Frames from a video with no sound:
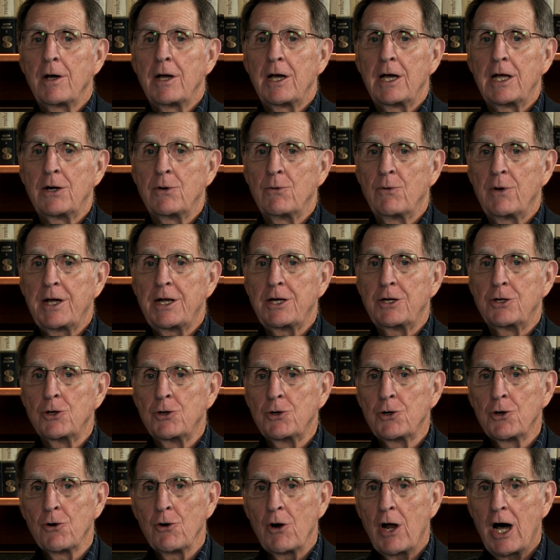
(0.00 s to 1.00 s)
and read
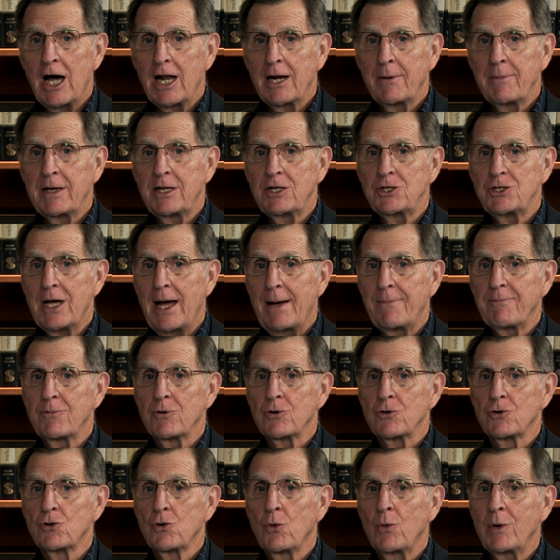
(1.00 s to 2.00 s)
Deuteronomy
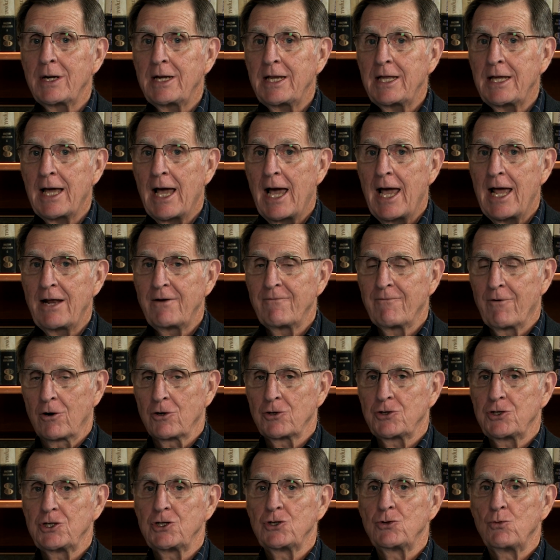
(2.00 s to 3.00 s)
chapter 28,
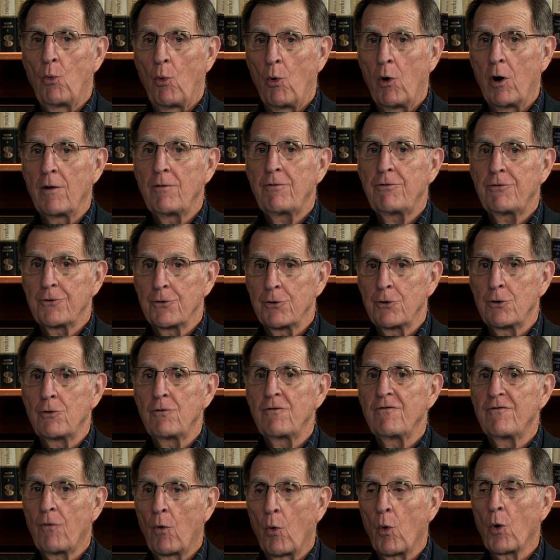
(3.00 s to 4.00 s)
verses 1 through
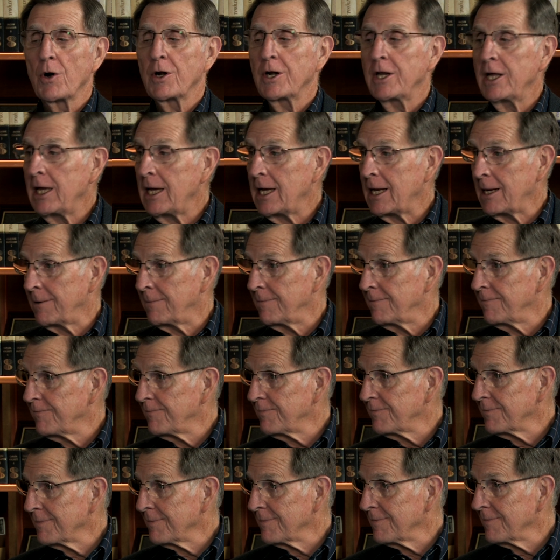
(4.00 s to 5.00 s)
14.
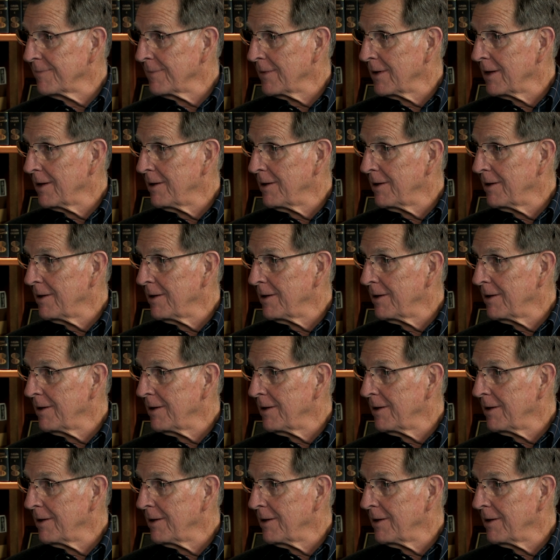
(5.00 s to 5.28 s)
Right.